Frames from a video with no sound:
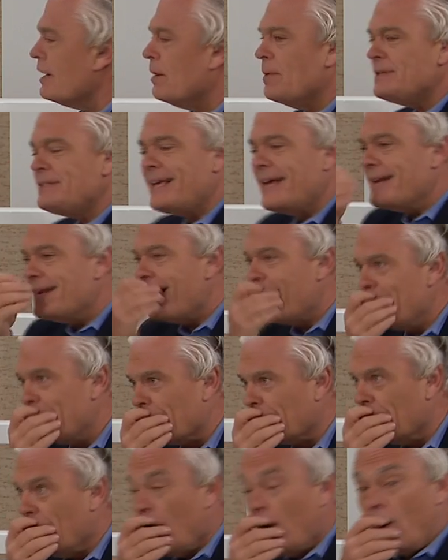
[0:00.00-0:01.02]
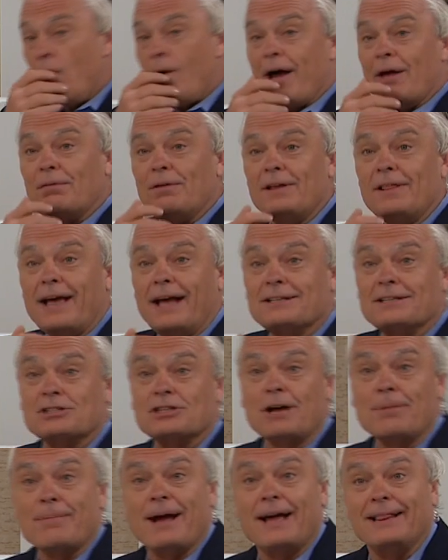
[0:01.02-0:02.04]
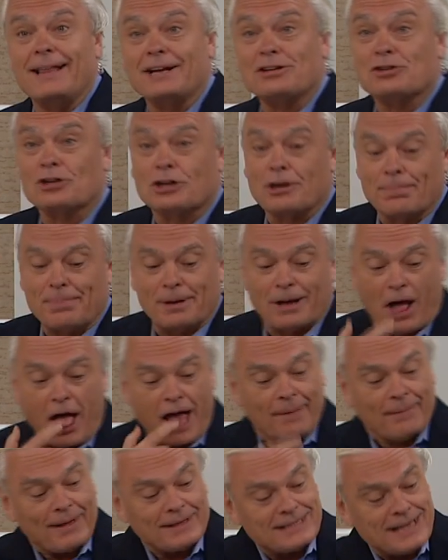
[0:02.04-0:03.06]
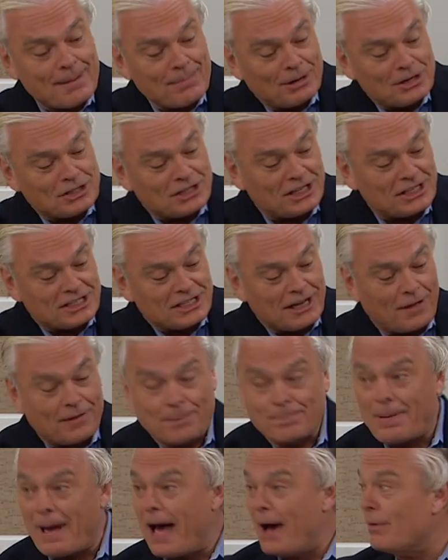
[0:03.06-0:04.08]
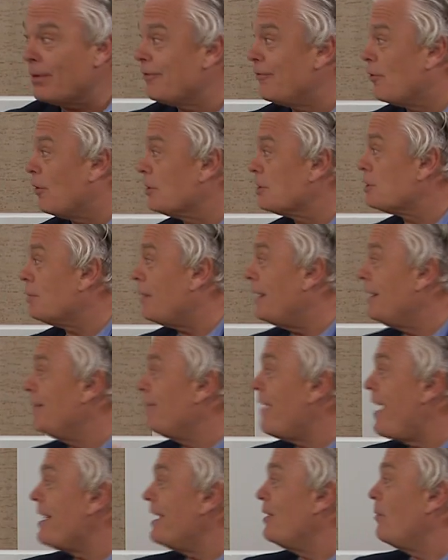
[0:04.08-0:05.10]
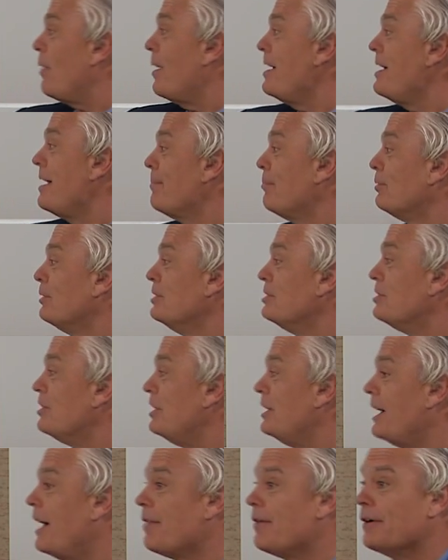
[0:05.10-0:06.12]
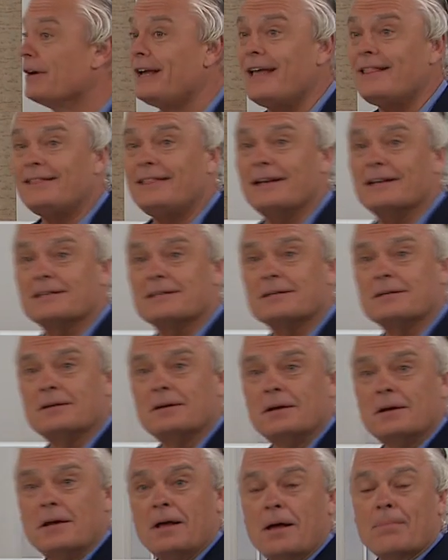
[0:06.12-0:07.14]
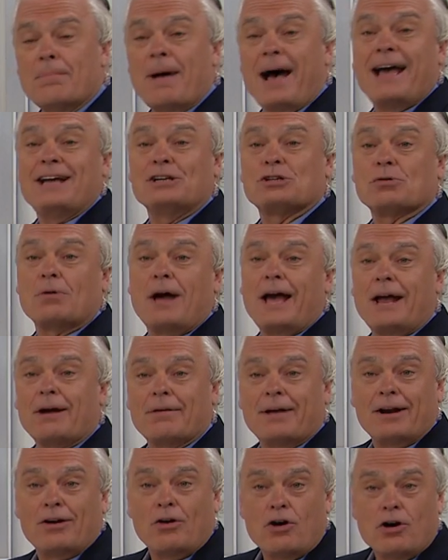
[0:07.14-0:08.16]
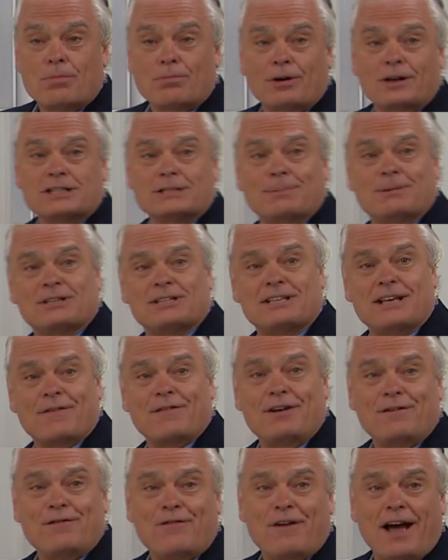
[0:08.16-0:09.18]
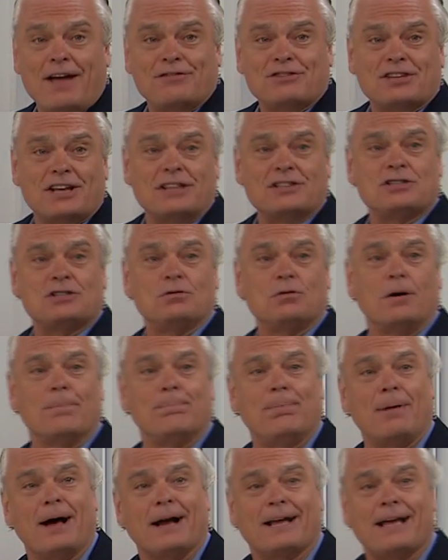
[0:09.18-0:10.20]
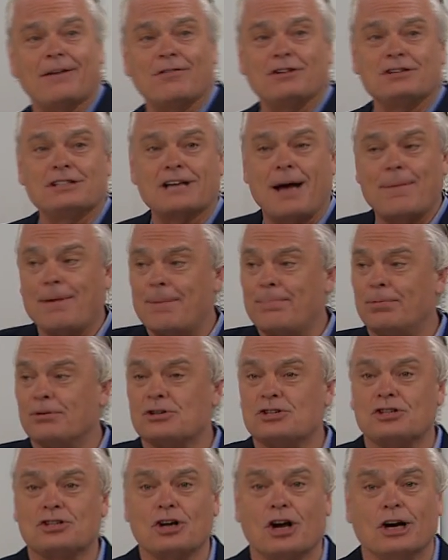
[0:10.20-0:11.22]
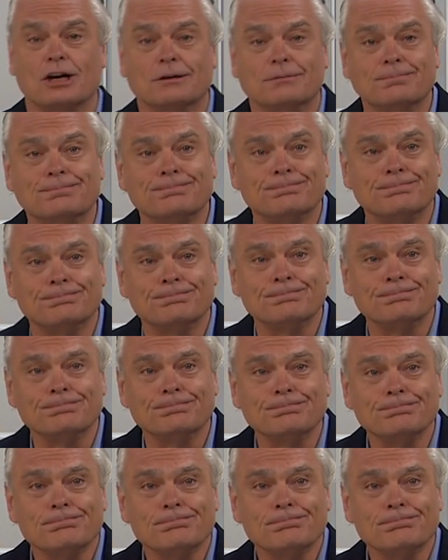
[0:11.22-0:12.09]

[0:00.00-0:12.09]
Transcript: I go, what's that number? Oh, I realize it's on my electrical bill. That's how much they sell the power for. So I divided one number into the other. Get this. My dryer at home runs me 75 cents to a buck every time I push start. No.